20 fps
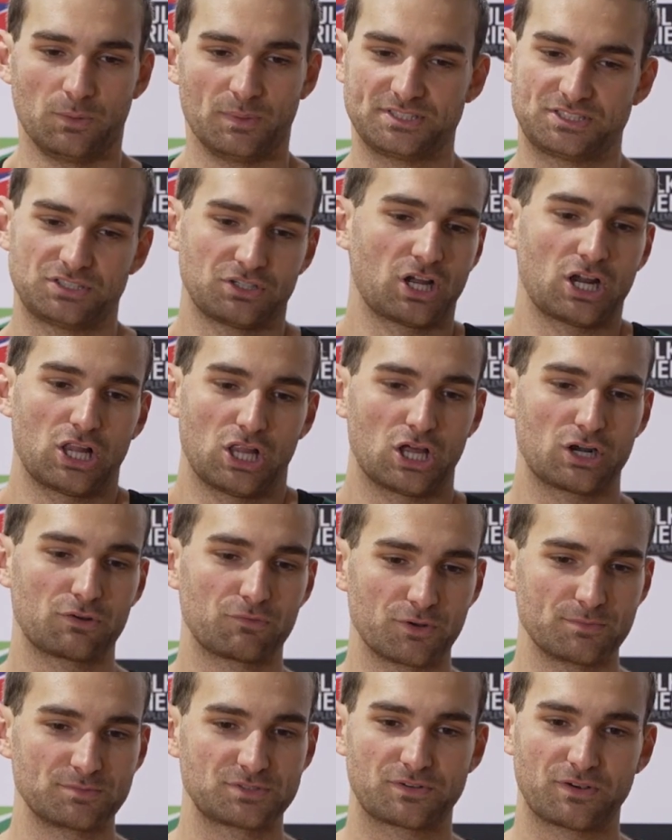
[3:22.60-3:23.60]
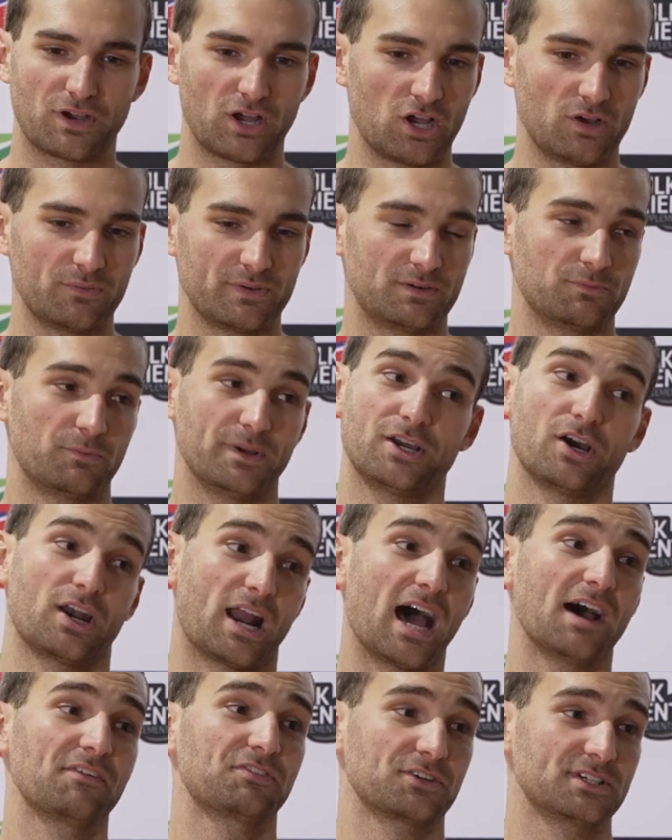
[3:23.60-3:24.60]
We still got a lot of room to grow, and we got
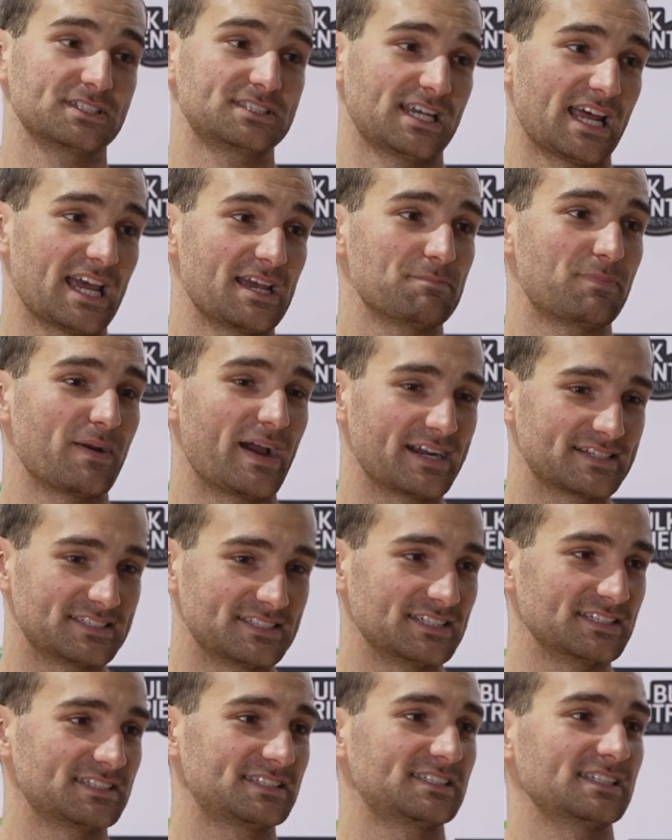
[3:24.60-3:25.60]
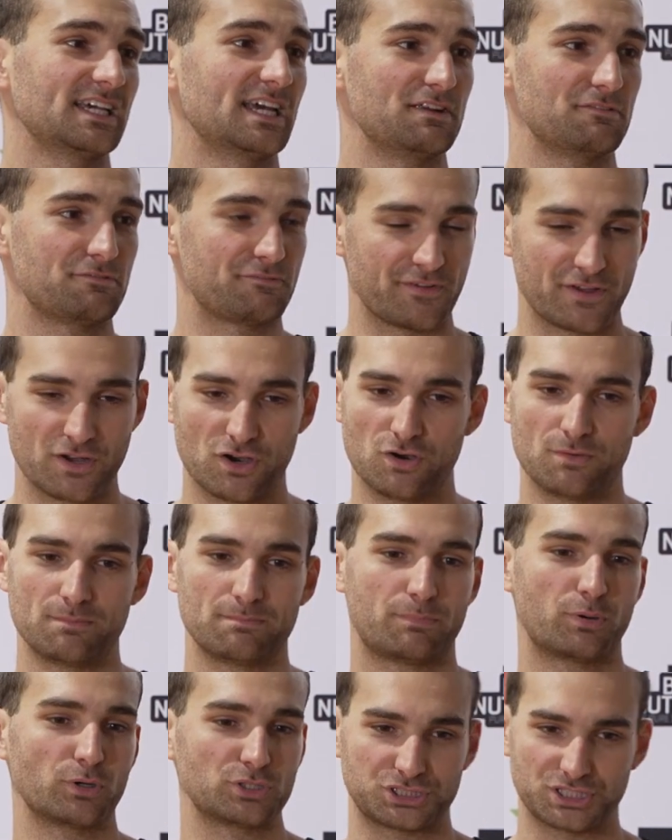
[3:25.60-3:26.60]
after it today in practice and in film,
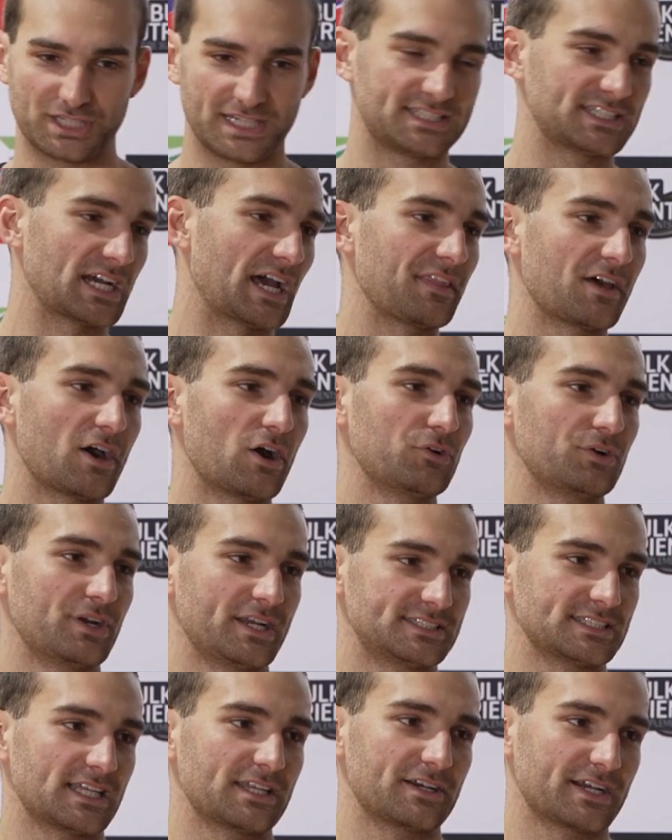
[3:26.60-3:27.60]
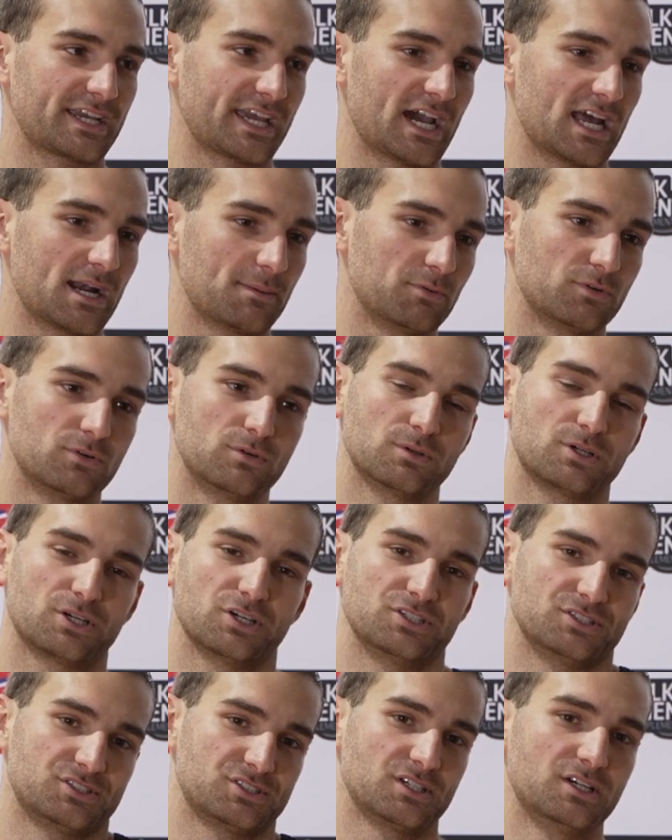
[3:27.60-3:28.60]
pushing each other, holding each other accountable,
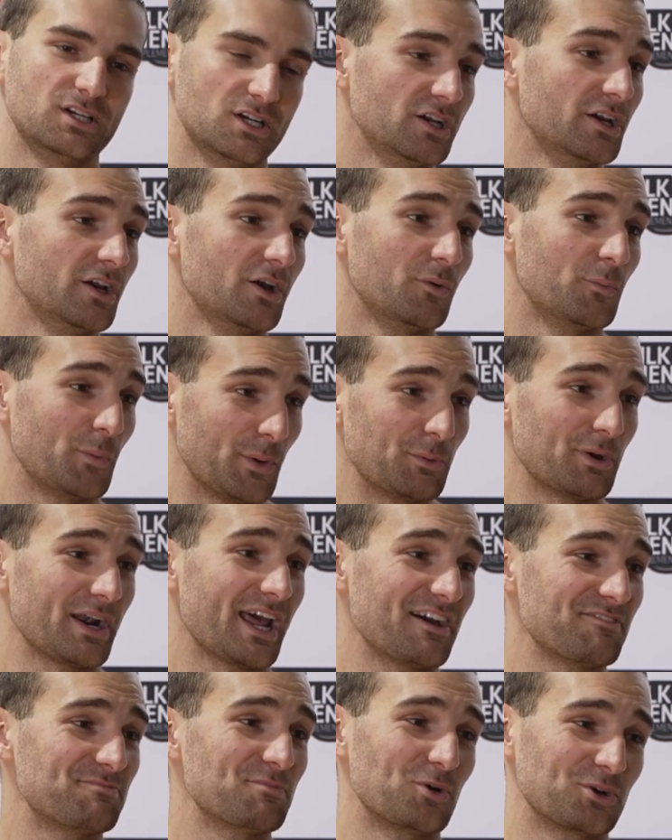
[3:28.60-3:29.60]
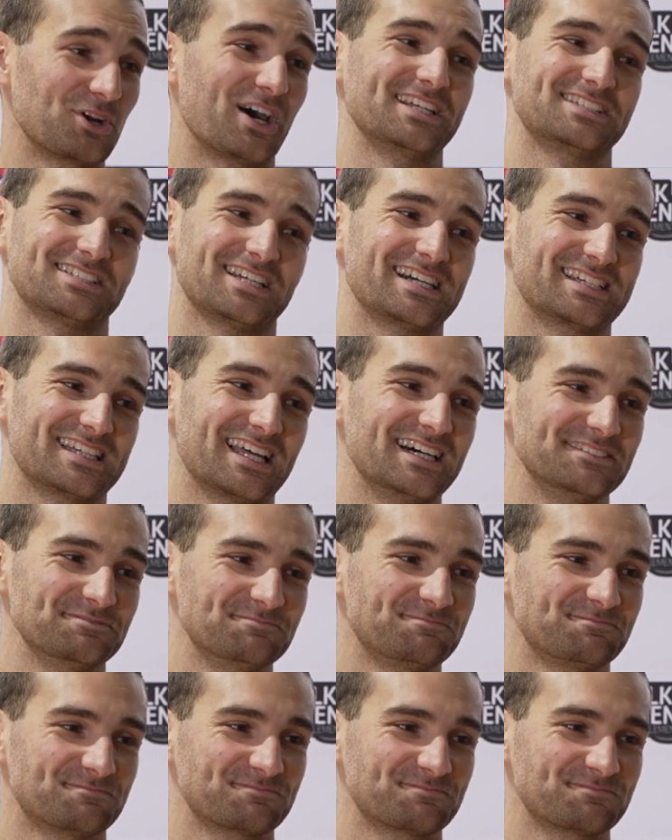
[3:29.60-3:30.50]
because we want to have more nights like that.